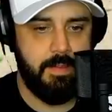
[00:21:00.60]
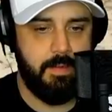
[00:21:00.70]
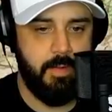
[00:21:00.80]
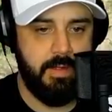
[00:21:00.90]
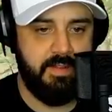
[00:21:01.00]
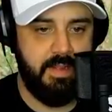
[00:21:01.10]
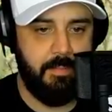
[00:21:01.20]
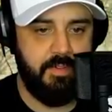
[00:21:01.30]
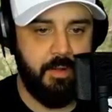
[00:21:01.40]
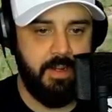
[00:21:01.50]
Well, this
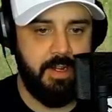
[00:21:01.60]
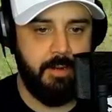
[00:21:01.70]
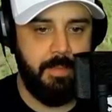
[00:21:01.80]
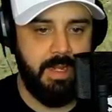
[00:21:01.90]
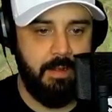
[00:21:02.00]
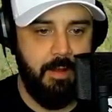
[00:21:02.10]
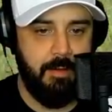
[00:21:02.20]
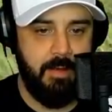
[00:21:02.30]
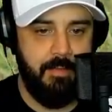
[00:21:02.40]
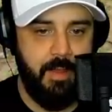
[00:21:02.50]
episode ended up being longer
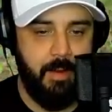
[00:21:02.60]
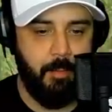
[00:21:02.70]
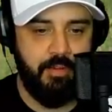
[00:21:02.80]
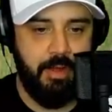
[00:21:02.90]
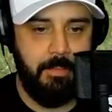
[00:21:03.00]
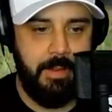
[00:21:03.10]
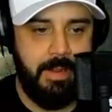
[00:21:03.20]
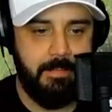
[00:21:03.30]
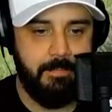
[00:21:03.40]
than I thought it was going to be.